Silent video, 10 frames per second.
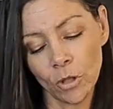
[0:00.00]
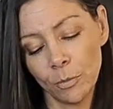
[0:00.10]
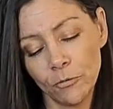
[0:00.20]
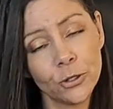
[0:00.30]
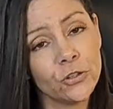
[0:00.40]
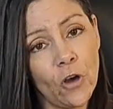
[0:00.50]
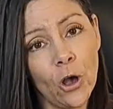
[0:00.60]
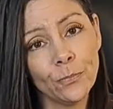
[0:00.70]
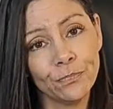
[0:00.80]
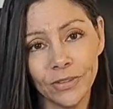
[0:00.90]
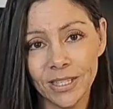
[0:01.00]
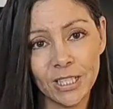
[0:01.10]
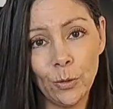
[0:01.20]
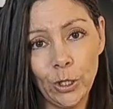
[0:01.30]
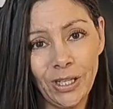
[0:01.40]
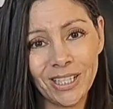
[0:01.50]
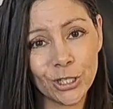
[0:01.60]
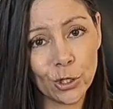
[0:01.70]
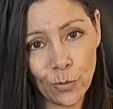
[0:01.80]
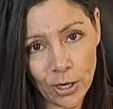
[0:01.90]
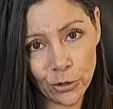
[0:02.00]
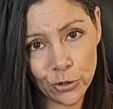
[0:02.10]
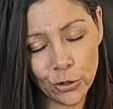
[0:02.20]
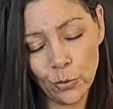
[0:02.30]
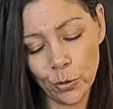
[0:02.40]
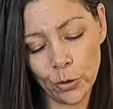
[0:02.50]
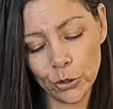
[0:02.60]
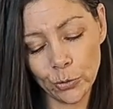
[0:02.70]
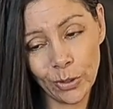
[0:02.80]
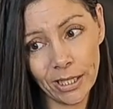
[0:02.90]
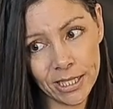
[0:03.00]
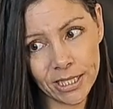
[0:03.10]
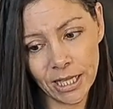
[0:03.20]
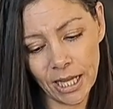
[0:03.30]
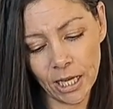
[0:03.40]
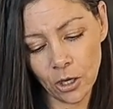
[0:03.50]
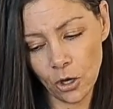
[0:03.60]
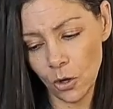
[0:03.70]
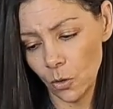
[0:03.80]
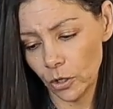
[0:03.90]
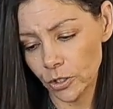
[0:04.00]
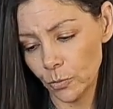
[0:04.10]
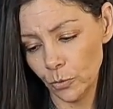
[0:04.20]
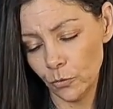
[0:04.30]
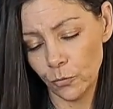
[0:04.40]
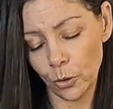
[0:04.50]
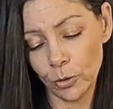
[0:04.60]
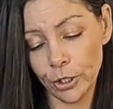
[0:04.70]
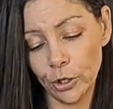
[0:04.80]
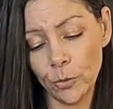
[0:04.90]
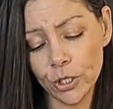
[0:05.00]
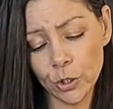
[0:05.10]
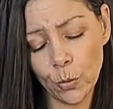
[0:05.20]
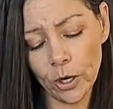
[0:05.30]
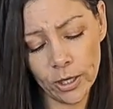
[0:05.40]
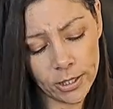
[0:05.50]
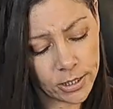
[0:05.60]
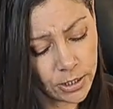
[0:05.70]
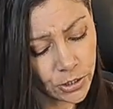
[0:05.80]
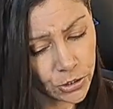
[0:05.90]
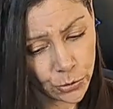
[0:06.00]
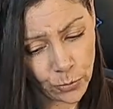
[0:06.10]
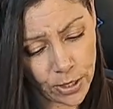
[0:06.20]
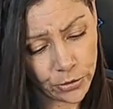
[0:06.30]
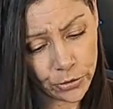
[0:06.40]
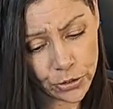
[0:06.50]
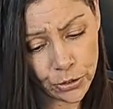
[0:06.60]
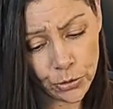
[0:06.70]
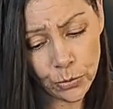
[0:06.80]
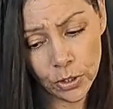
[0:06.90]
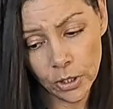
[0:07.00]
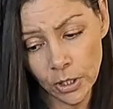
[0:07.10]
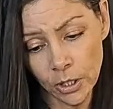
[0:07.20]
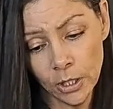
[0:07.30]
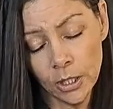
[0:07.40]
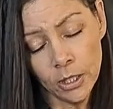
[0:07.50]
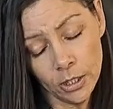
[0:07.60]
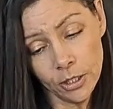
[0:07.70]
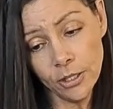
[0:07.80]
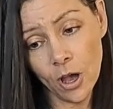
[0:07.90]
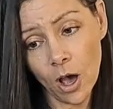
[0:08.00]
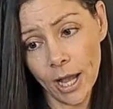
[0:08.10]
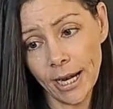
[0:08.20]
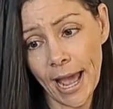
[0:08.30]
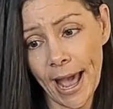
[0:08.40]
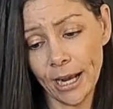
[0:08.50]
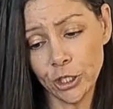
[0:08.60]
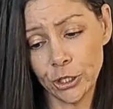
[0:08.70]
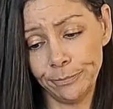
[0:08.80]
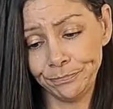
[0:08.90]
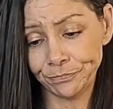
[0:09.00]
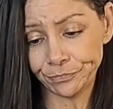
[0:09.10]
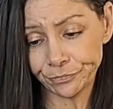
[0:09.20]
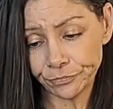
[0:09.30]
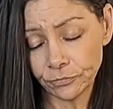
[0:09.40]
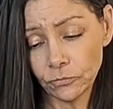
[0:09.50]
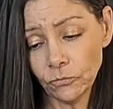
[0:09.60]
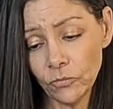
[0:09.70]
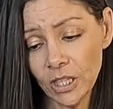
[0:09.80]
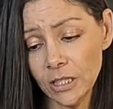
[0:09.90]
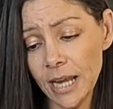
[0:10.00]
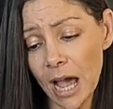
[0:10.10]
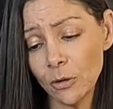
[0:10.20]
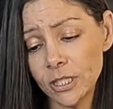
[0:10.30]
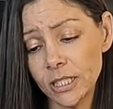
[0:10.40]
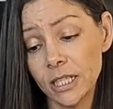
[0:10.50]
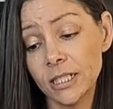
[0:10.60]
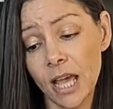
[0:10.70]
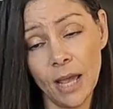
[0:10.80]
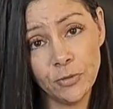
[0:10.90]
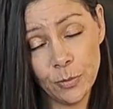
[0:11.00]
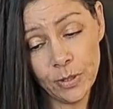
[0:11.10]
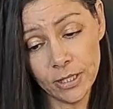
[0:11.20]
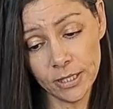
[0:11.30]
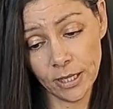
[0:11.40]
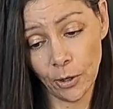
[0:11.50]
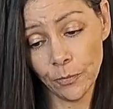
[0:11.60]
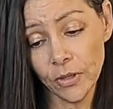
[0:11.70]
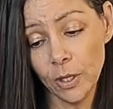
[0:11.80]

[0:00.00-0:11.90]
But first of all, let's see what you need to surrender to in order to release and let go or to move forward here. What does Aquarius need to surrender to? Non-action. Now is the time to be still.